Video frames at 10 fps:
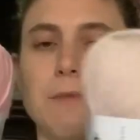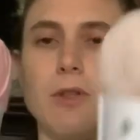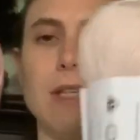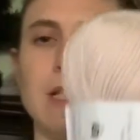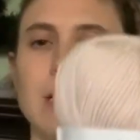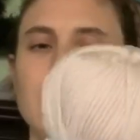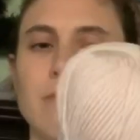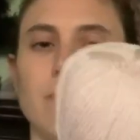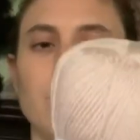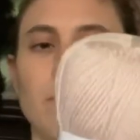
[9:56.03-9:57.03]
this
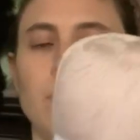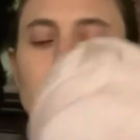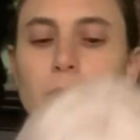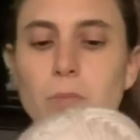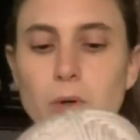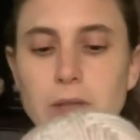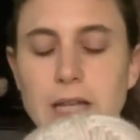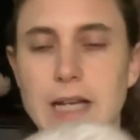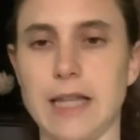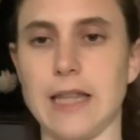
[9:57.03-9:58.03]
is more
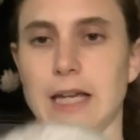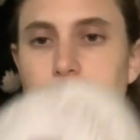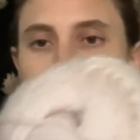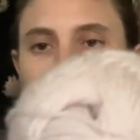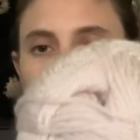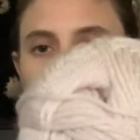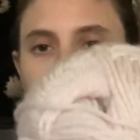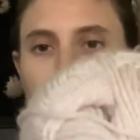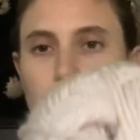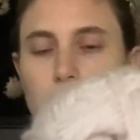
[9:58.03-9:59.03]
linen, like a
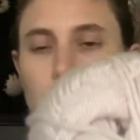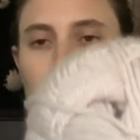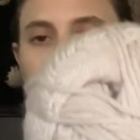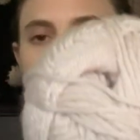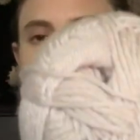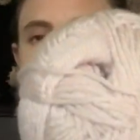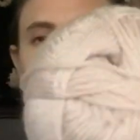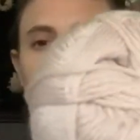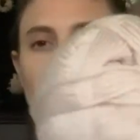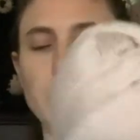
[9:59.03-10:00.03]

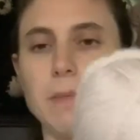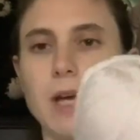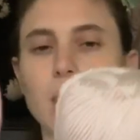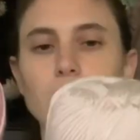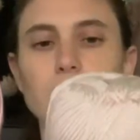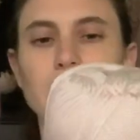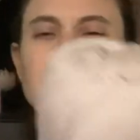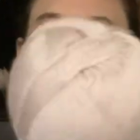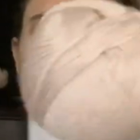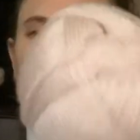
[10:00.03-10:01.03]
tan cream color, like
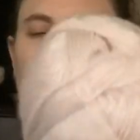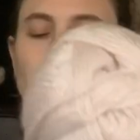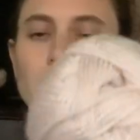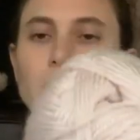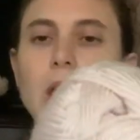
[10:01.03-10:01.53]
a tan color,